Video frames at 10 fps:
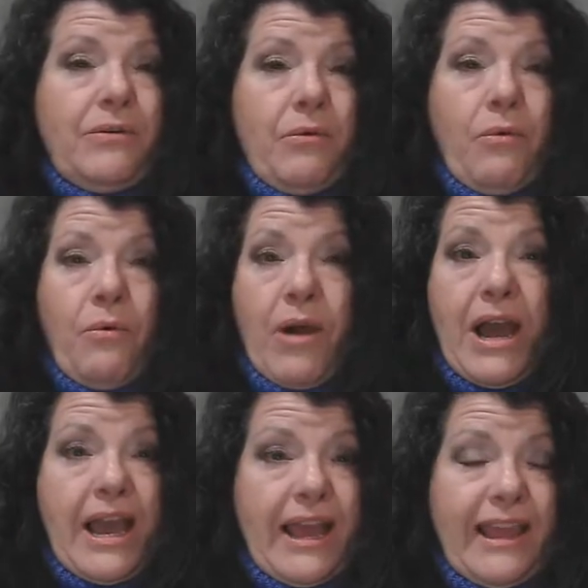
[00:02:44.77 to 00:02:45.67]

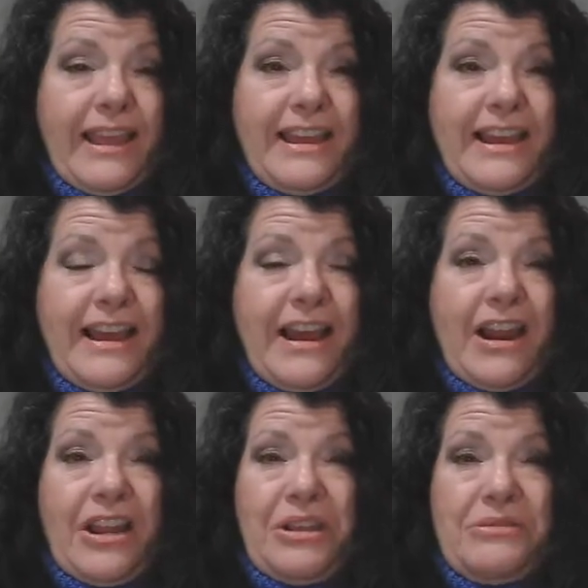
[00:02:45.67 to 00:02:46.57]
Why
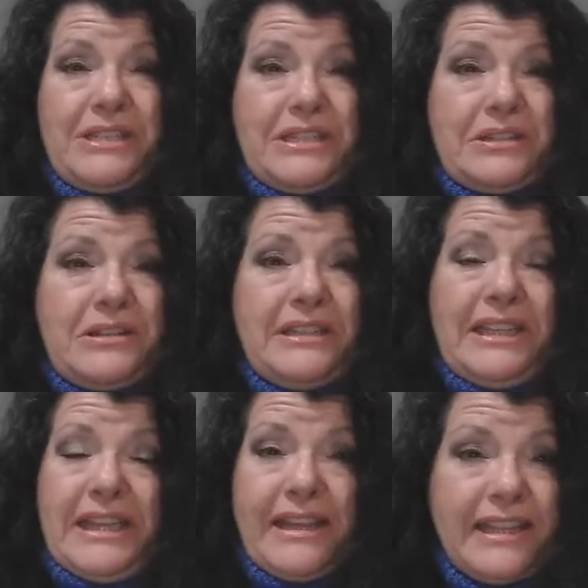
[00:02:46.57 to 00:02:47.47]
are you still
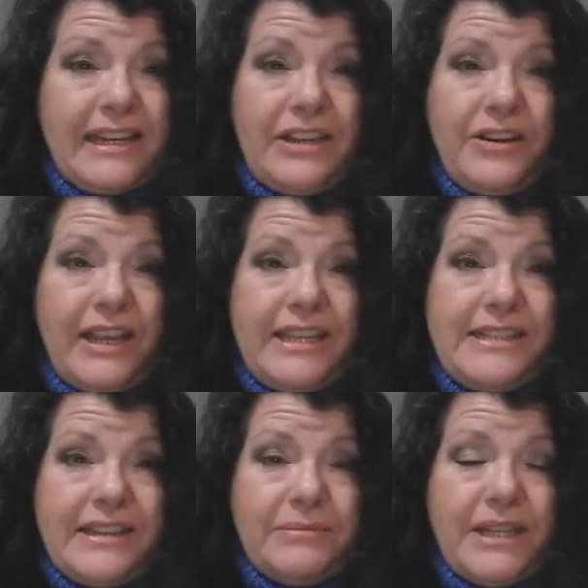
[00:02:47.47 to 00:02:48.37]
yelling at your
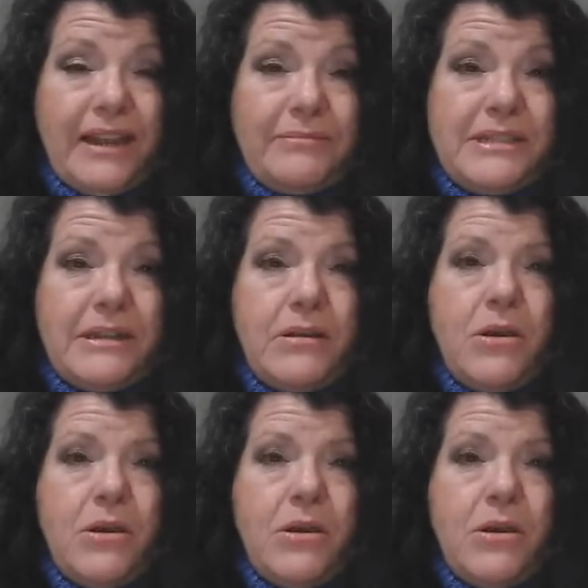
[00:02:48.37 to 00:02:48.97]
kids sometimes?